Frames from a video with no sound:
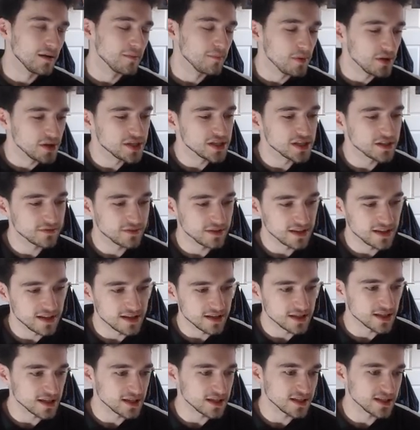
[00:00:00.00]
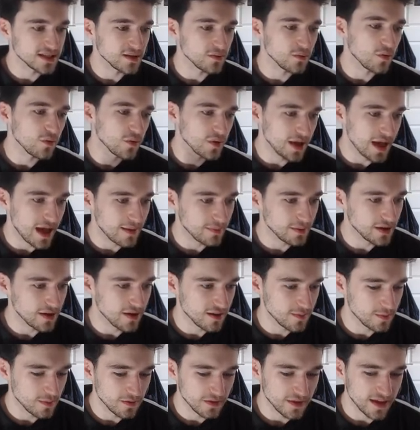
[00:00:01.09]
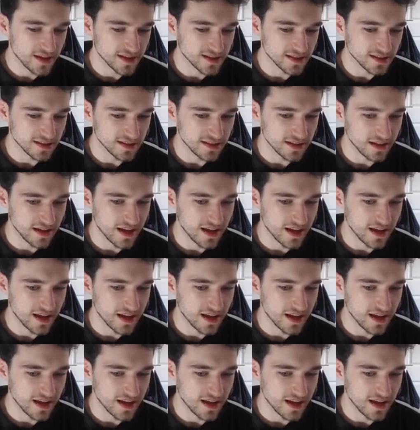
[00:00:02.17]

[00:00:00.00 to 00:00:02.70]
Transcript: pushing for these and see what would happen hypothetically.